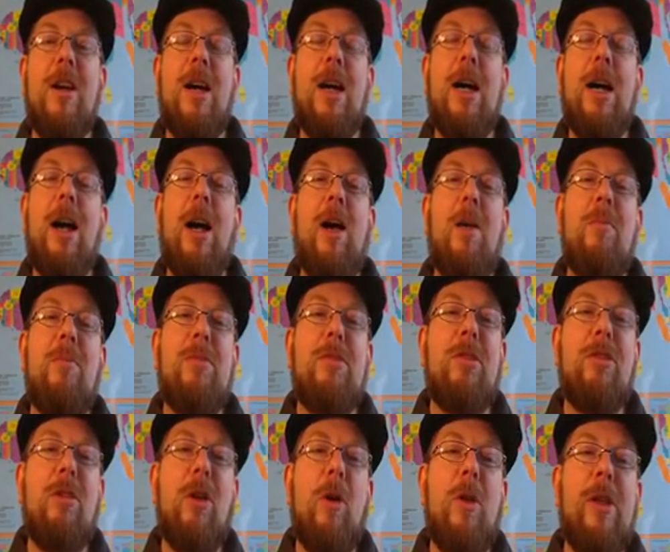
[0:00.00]

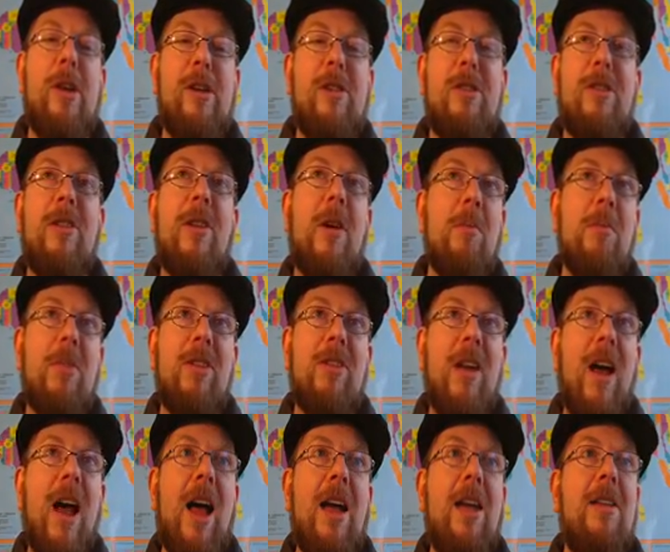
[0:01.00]
So there's some
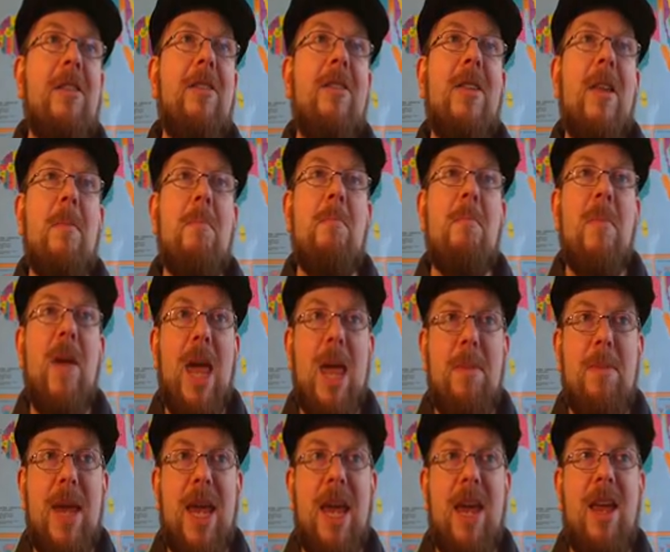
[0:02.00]
signs that
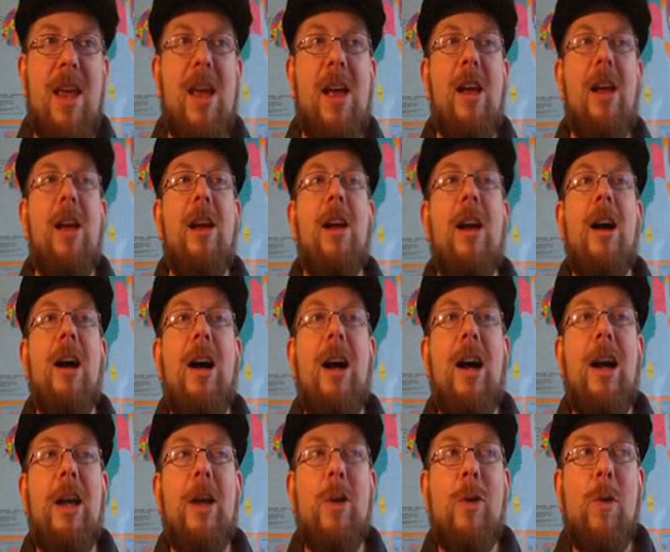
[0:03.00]
maybe
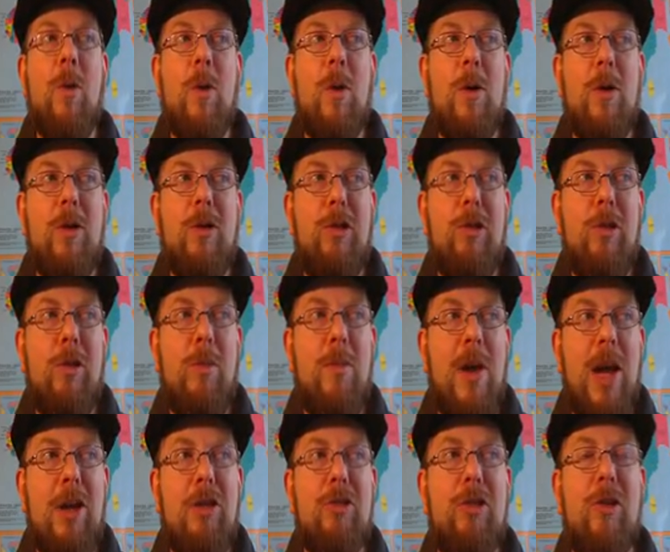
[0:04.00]
in order to
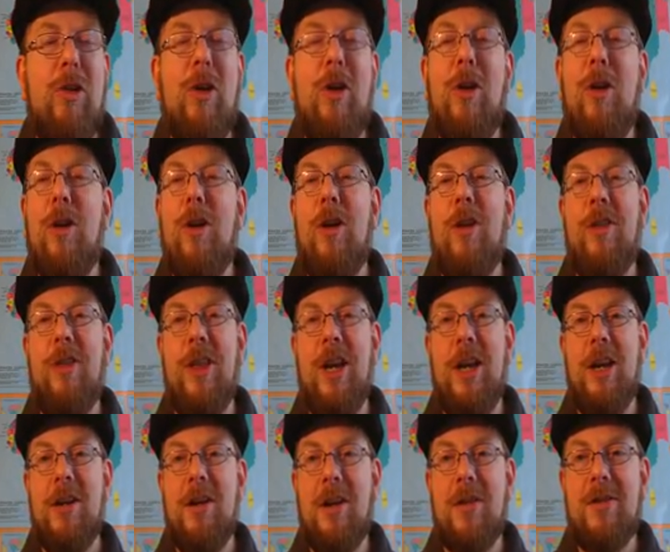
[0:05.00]
make sure that
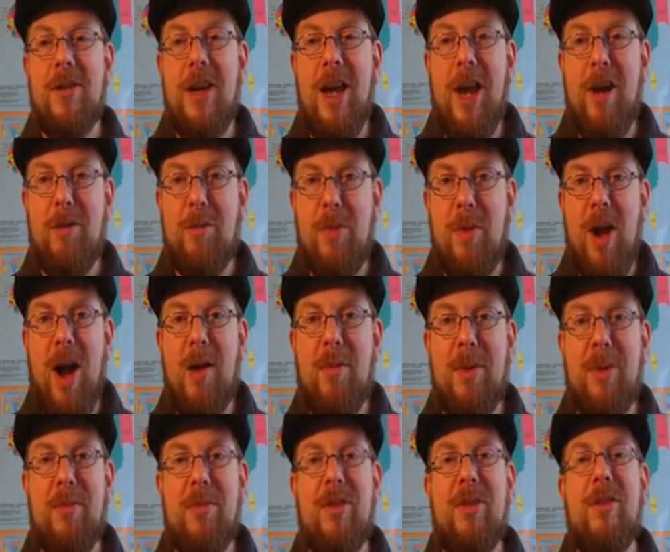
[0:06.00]
he doesn't have
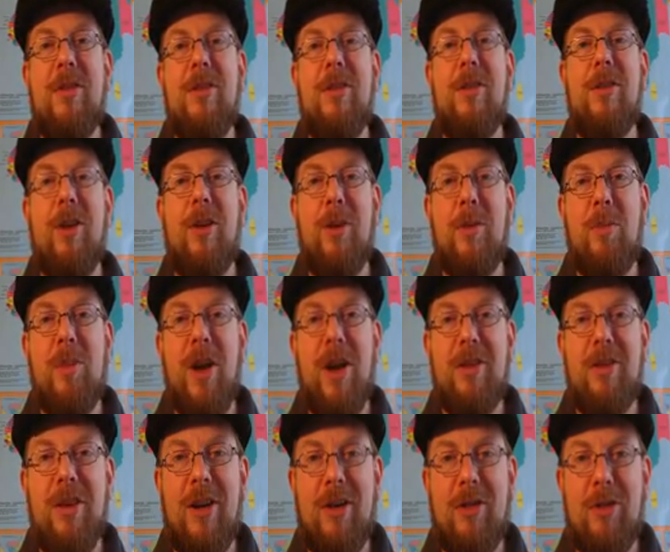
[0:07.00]
problems during the
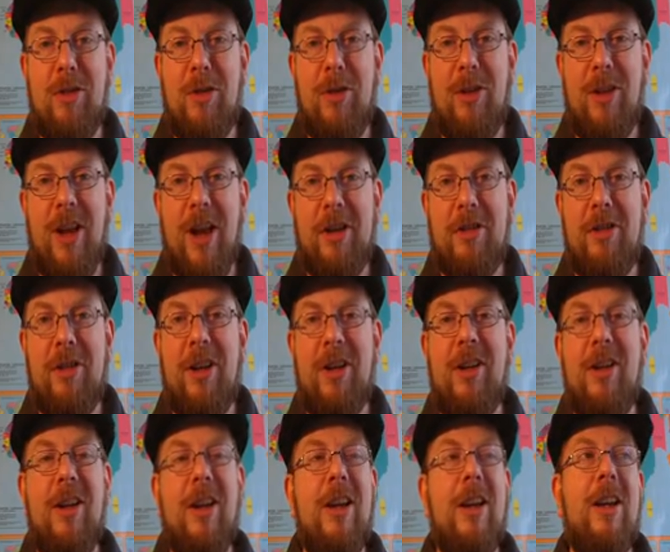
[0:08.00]
presidential
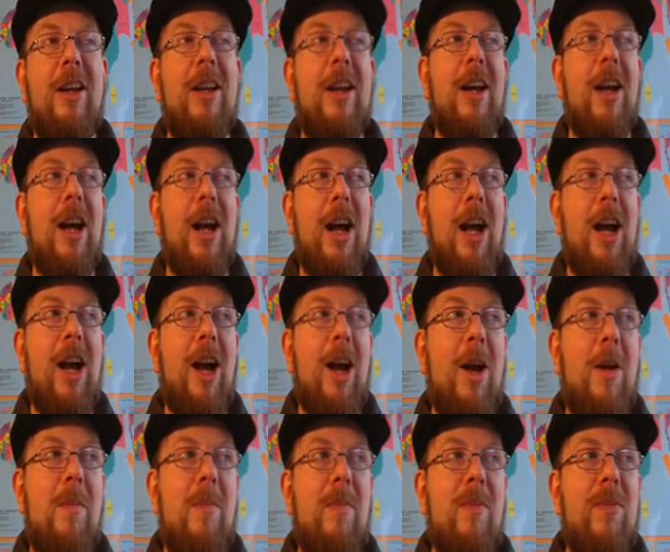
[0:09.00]
election,
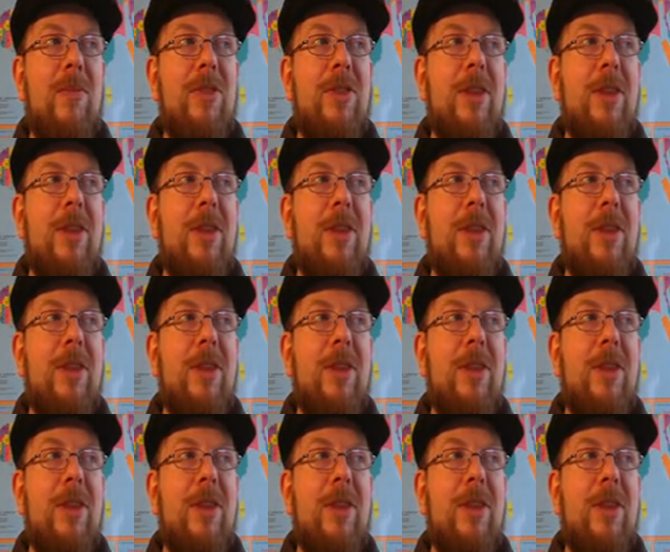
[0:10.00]
Putin